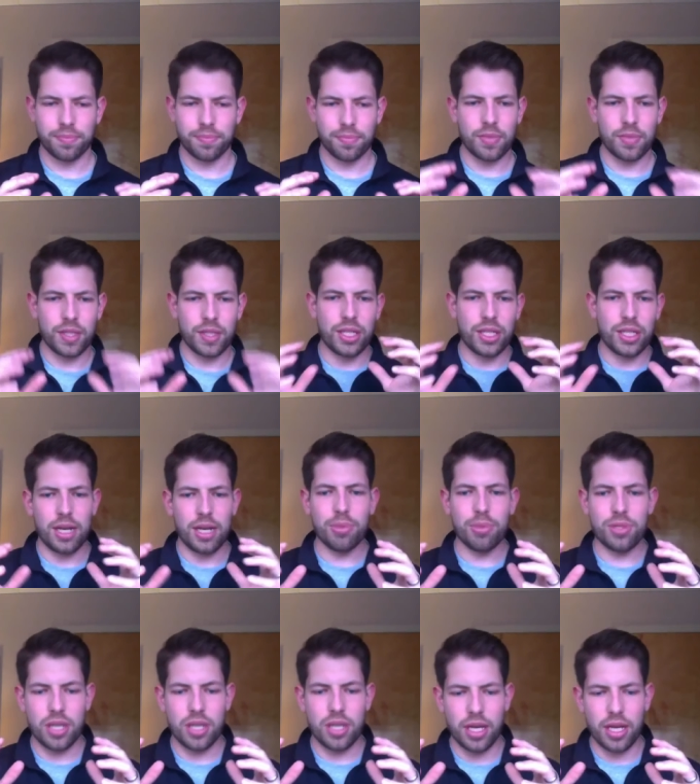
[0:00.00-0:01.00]
the
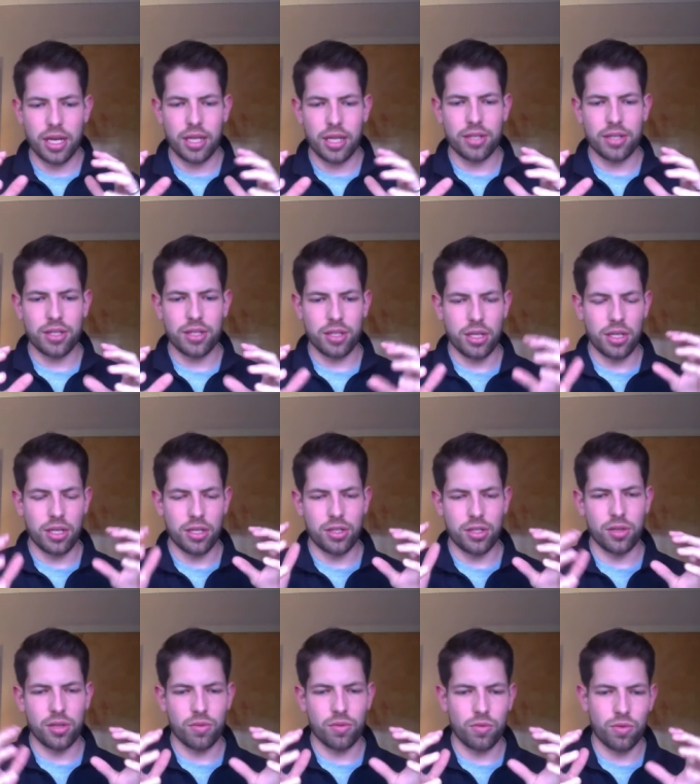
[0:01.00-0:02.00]
Disciples Night is a
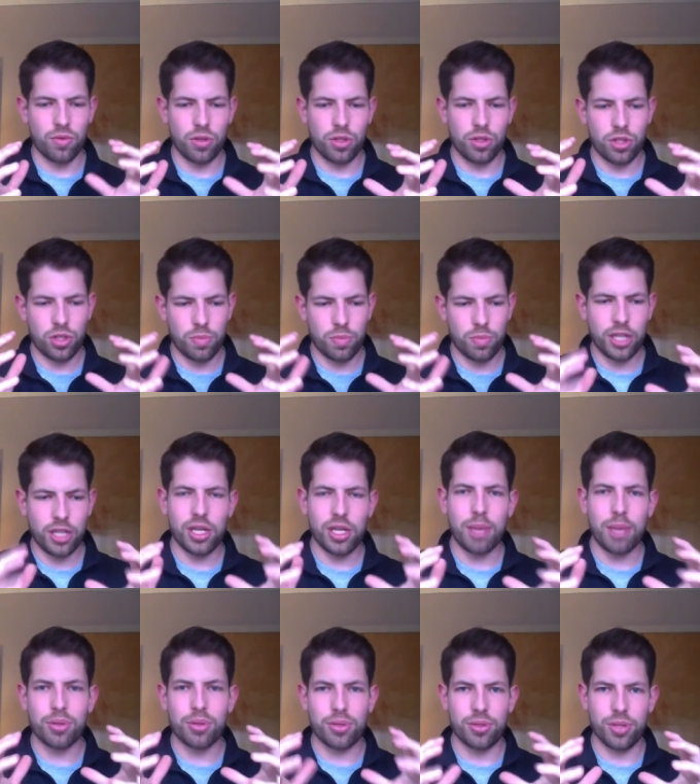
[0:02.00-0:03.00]
special
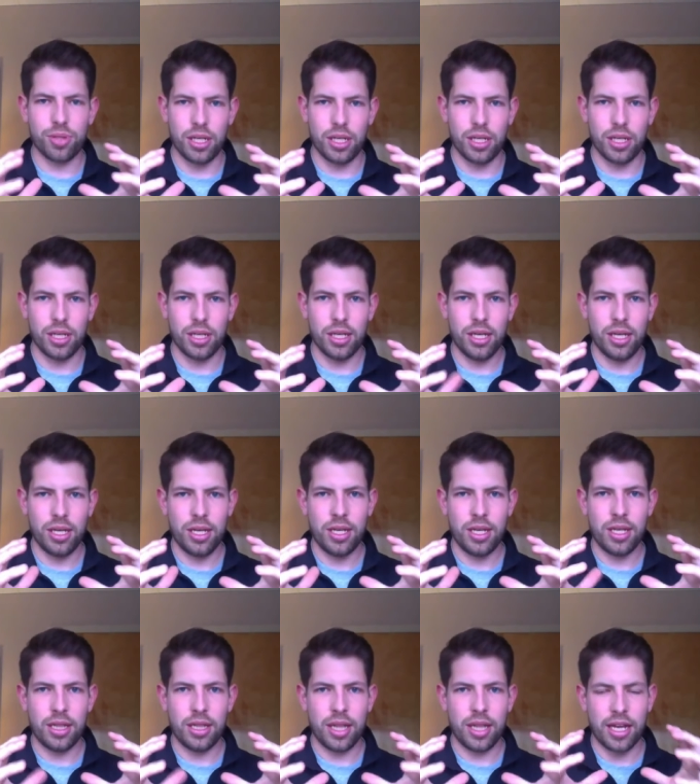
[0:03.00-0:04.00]
opportunity
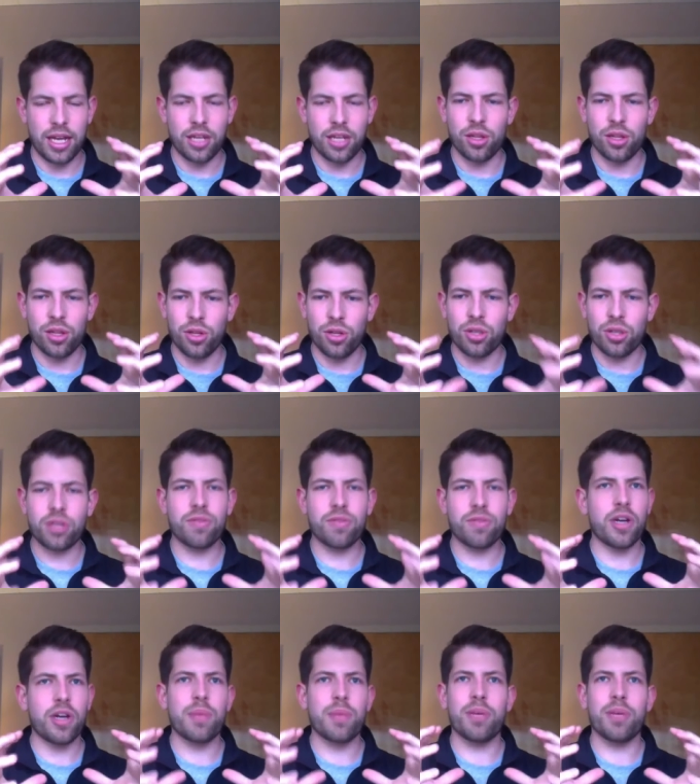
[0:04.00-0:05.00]
that can look very
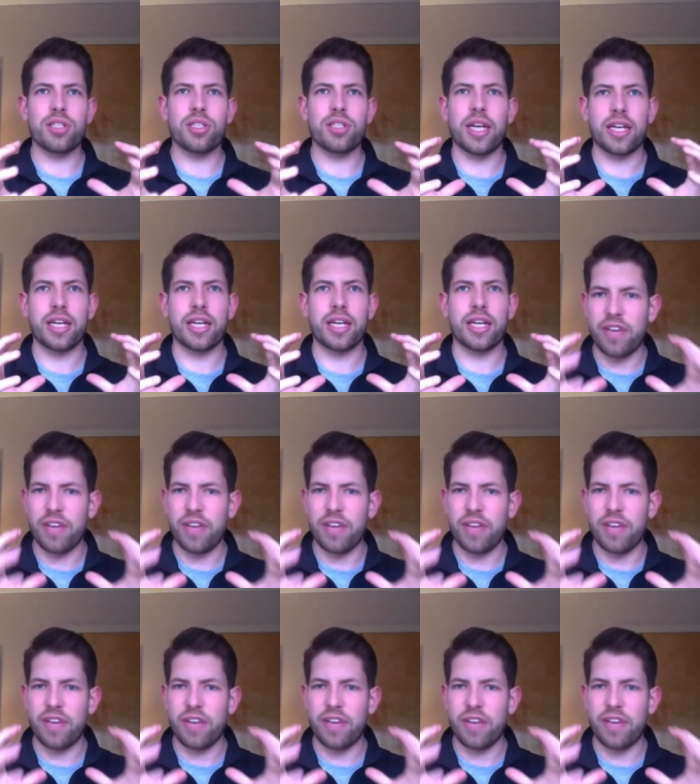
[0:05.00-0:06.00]
much like an event,
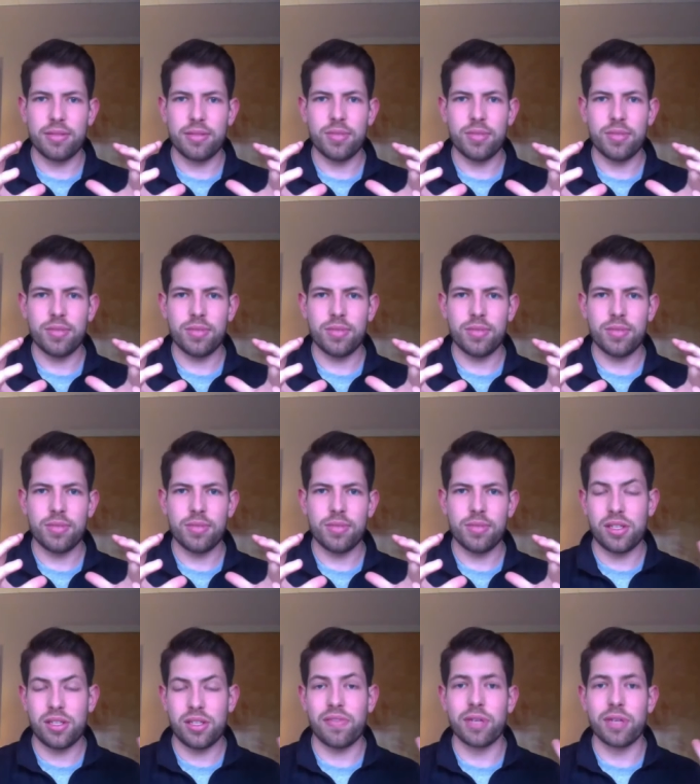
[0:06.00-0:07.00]
and it is an
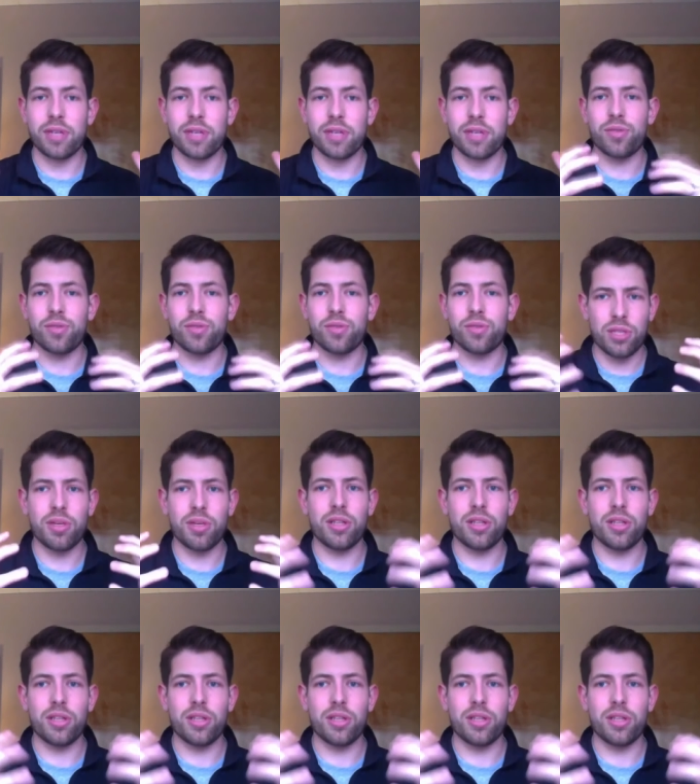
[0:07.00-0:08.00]
event, right? It's once a month
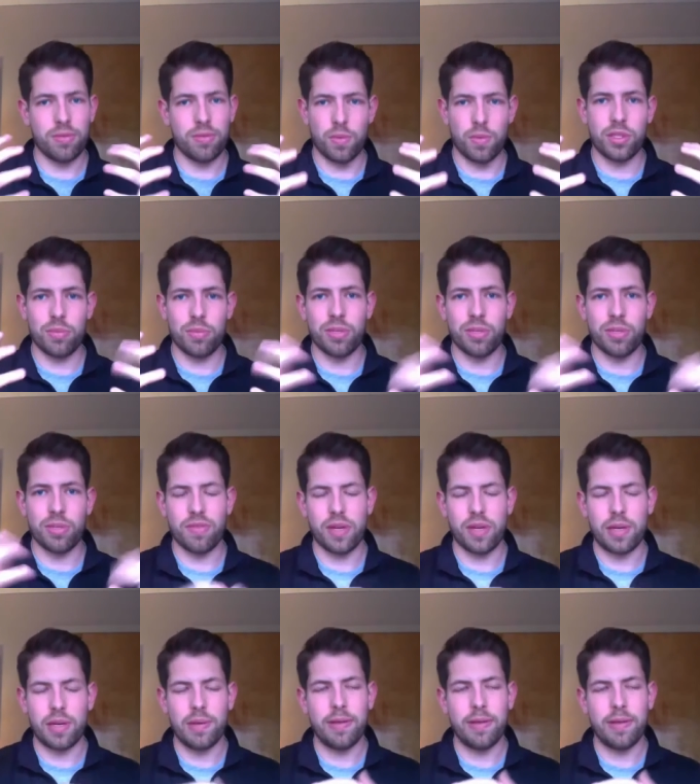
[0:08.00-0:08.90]
event,